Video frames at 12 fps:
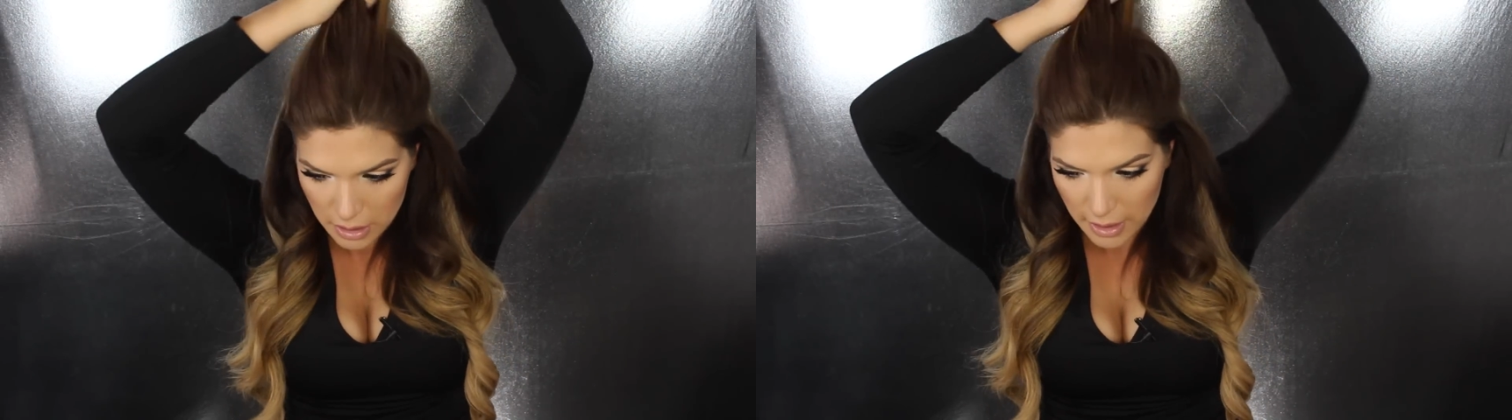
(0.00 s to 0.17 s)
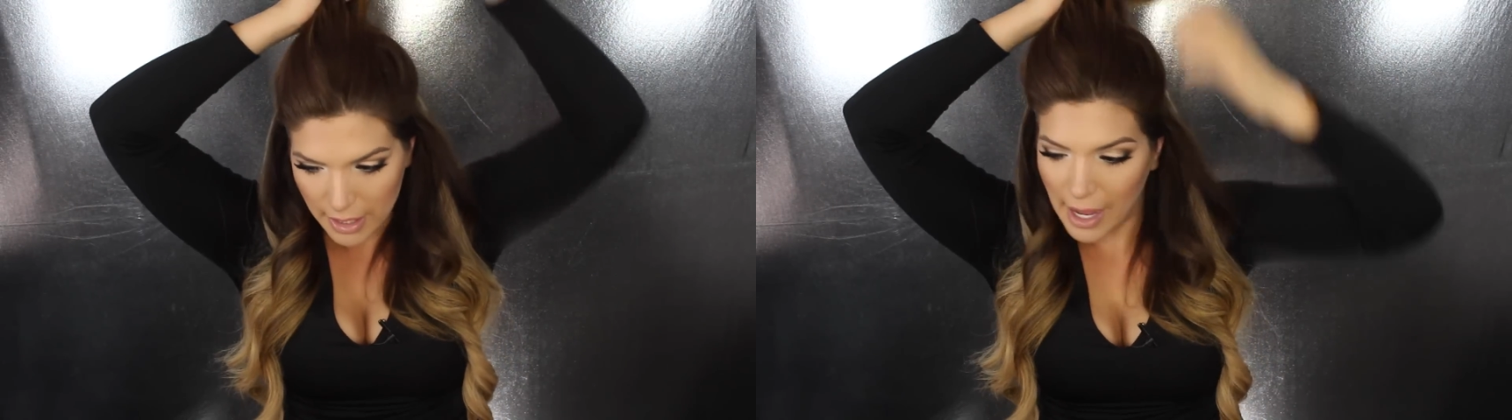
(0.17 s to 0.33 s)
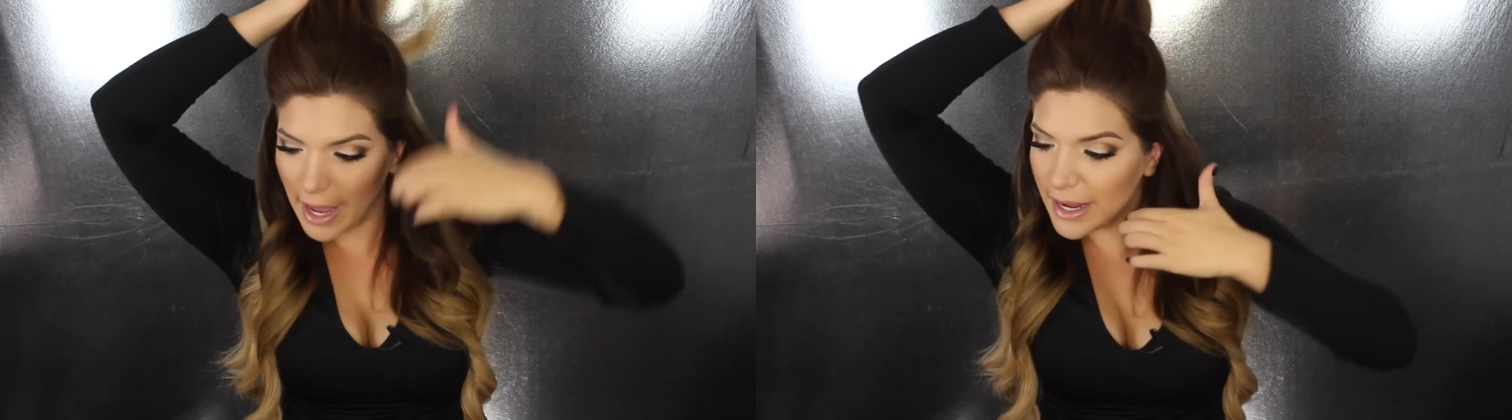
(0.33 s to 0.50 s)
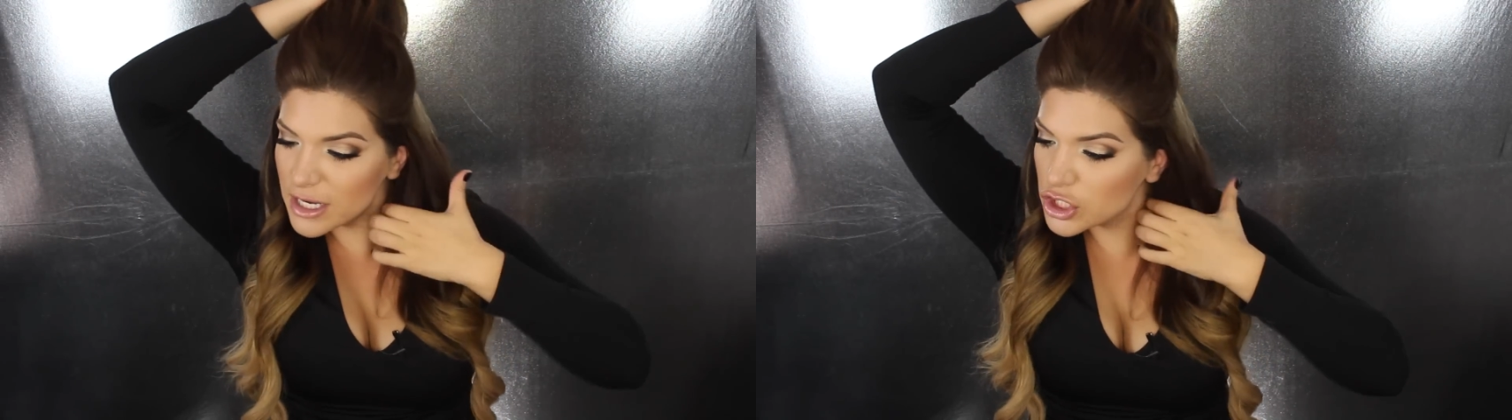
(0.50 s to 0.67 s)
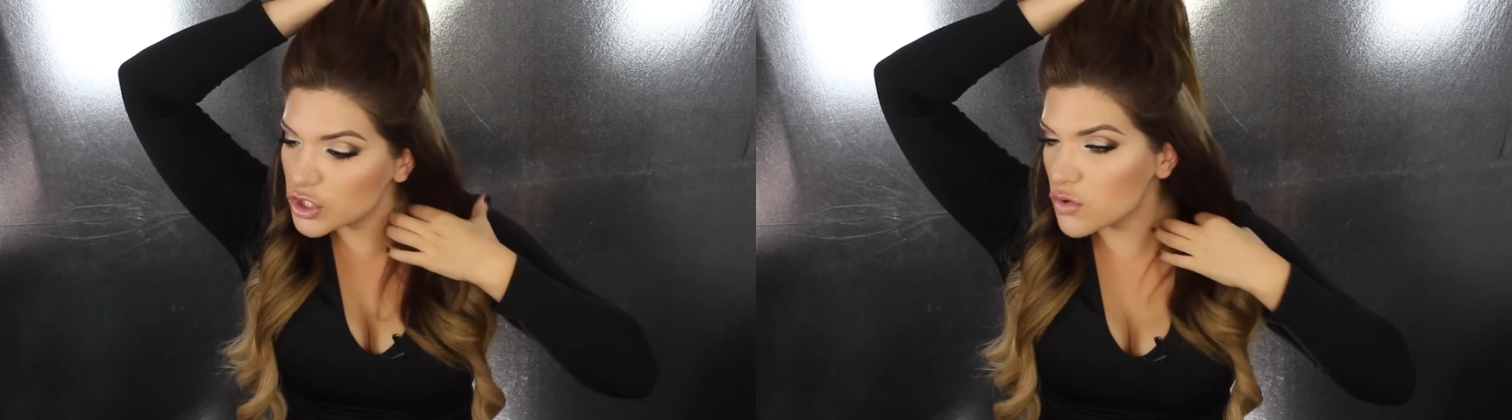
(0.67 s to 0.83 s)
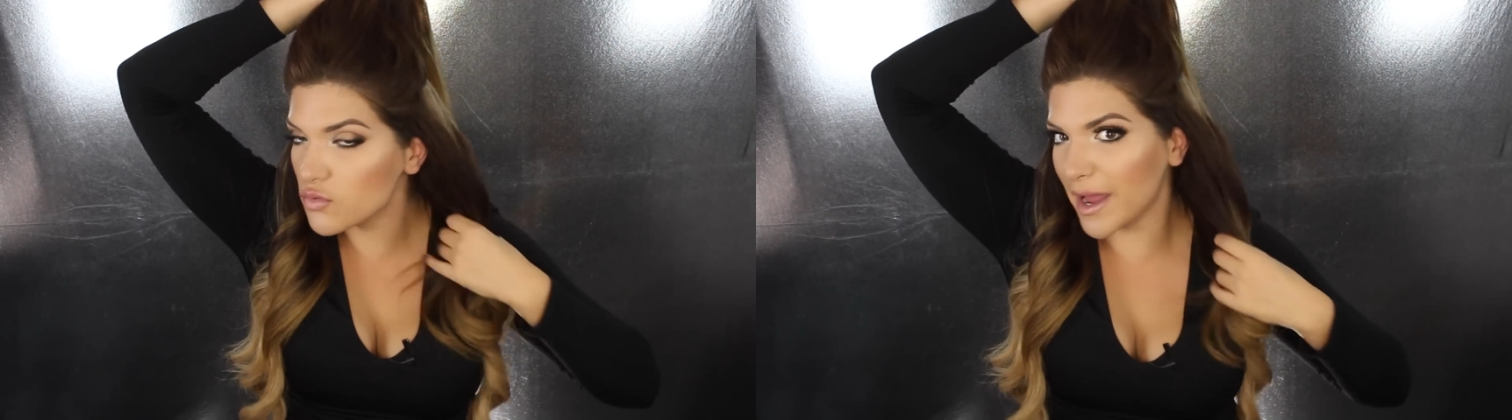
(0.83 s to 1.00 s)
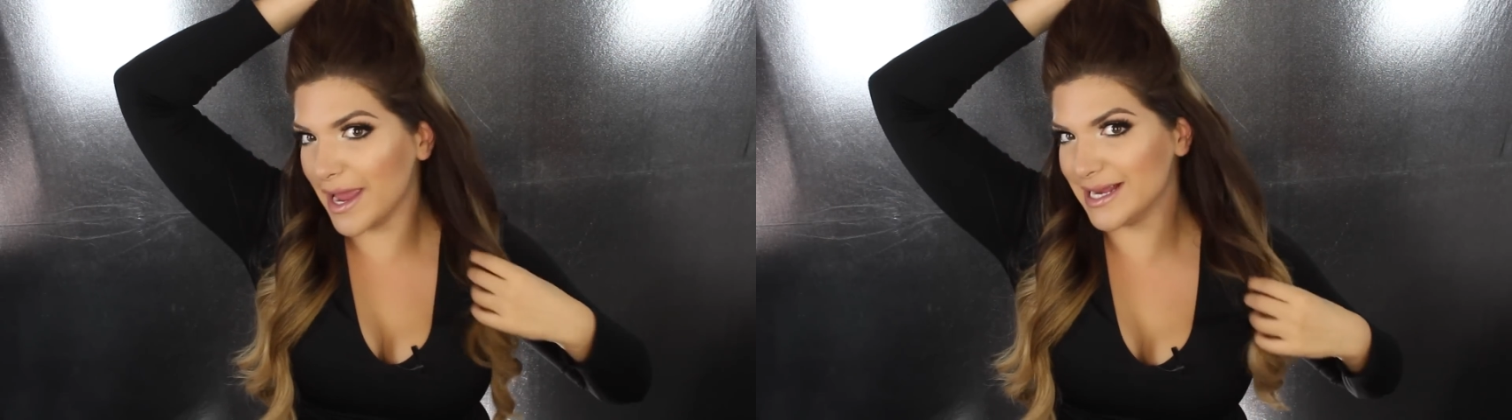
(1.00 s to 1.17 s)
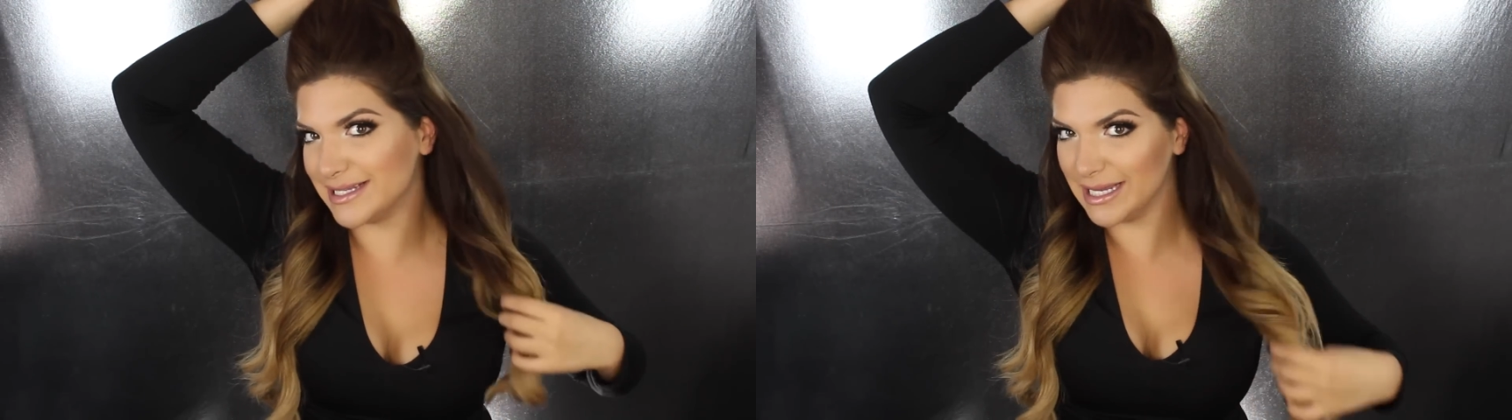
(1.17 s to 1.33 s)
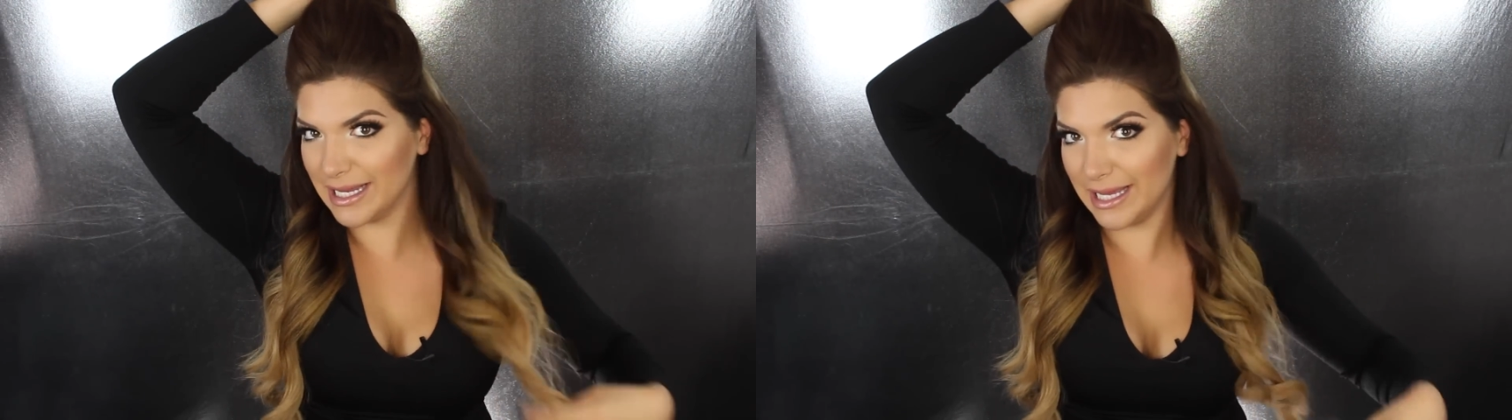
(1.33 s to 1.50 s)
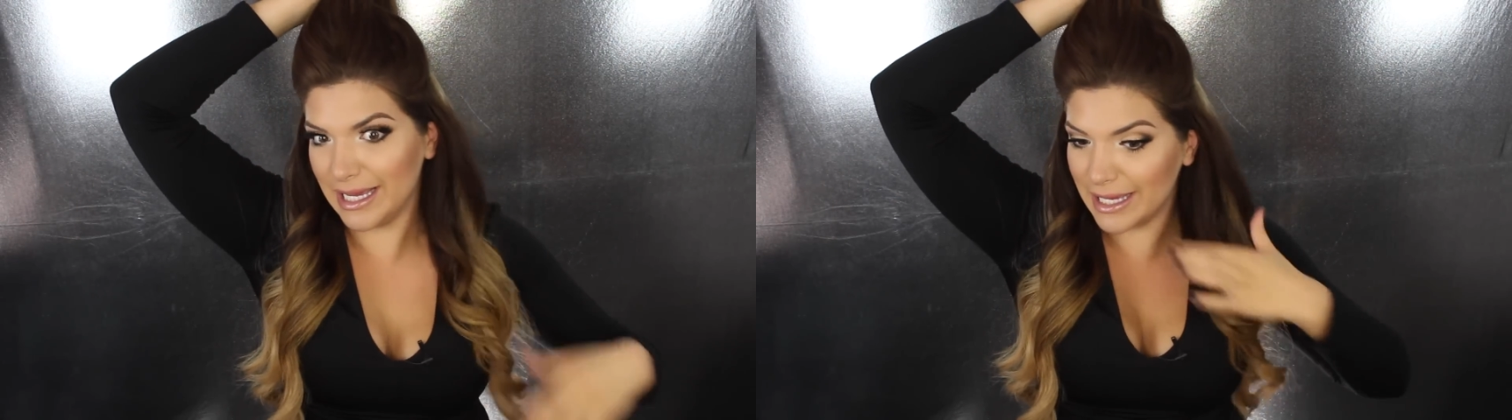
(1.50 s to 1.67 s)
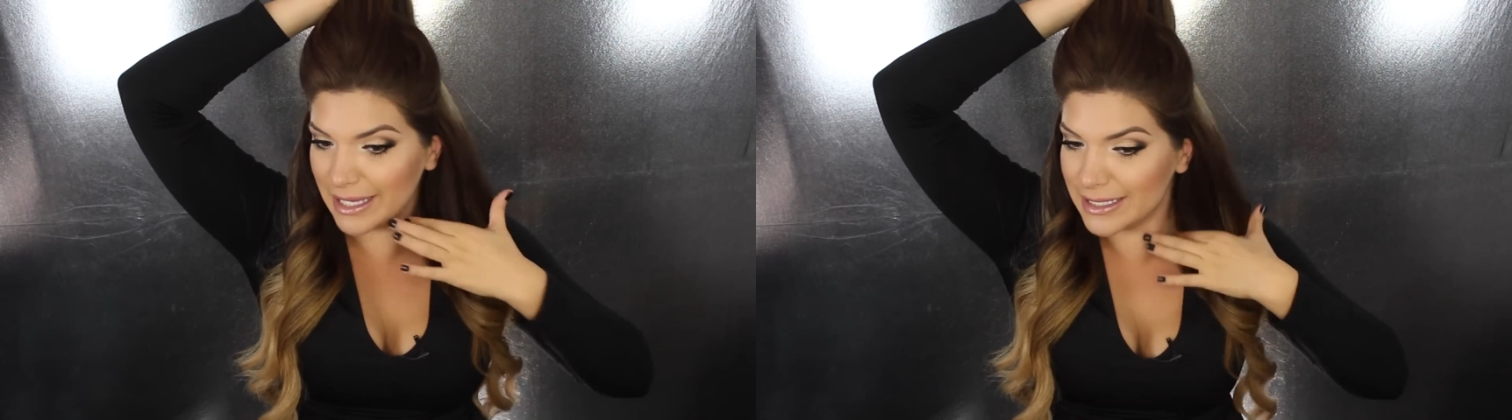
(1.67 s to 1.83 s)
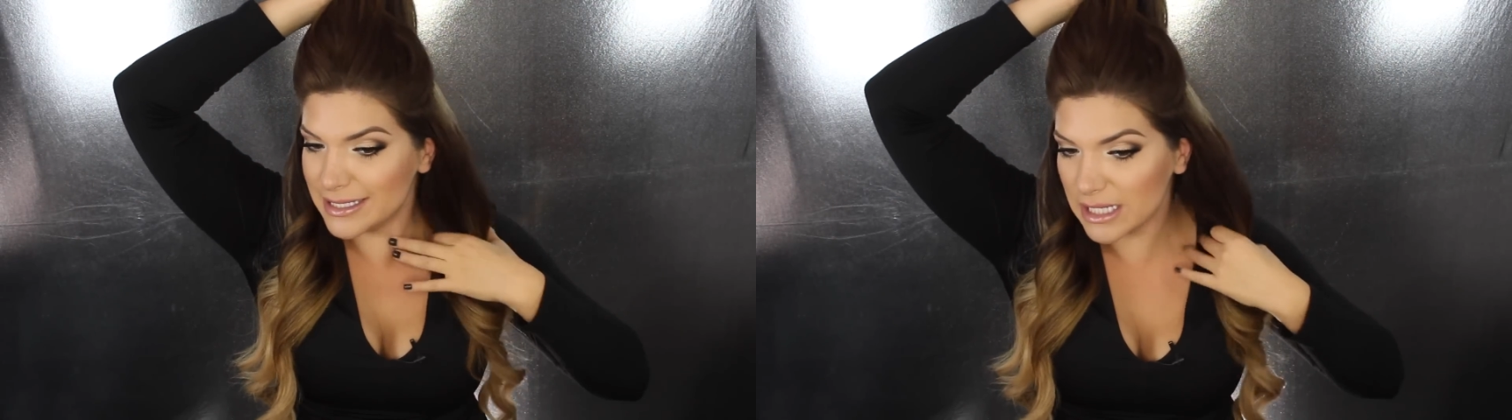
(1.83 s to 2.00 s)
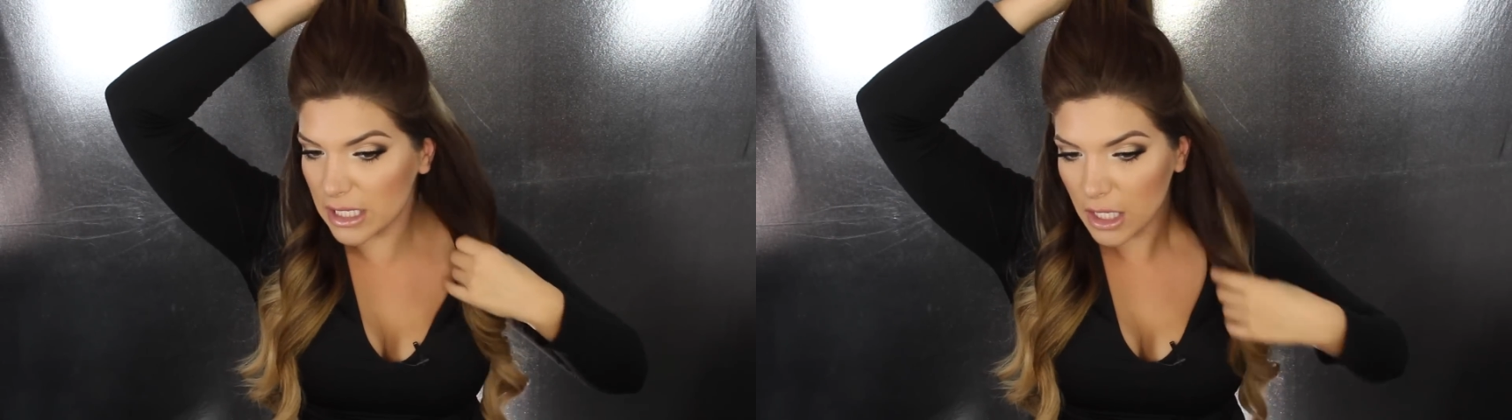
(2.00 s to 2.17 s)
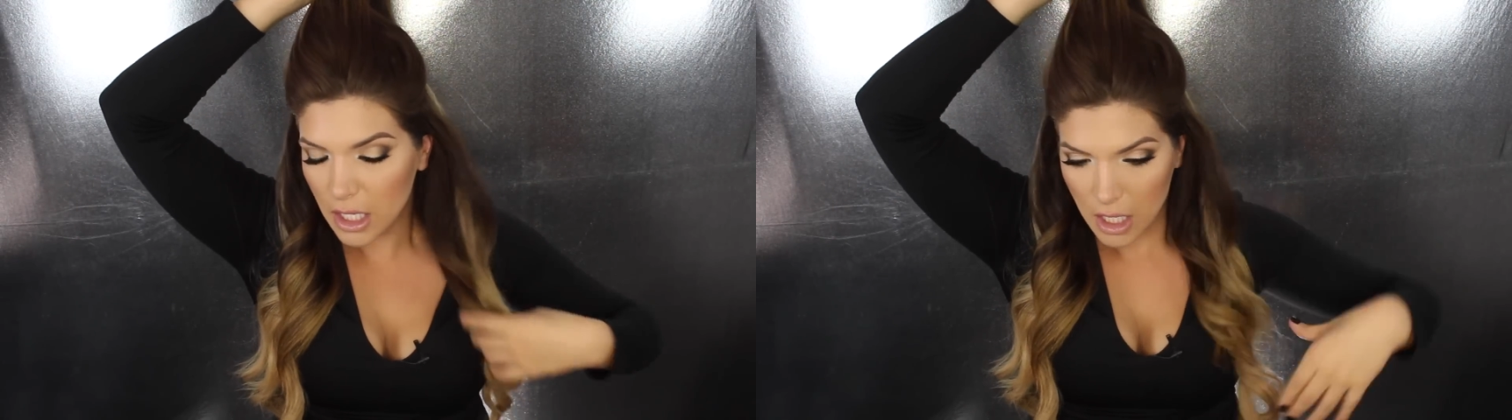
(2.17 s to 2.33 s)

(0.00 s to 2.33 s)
hydrated,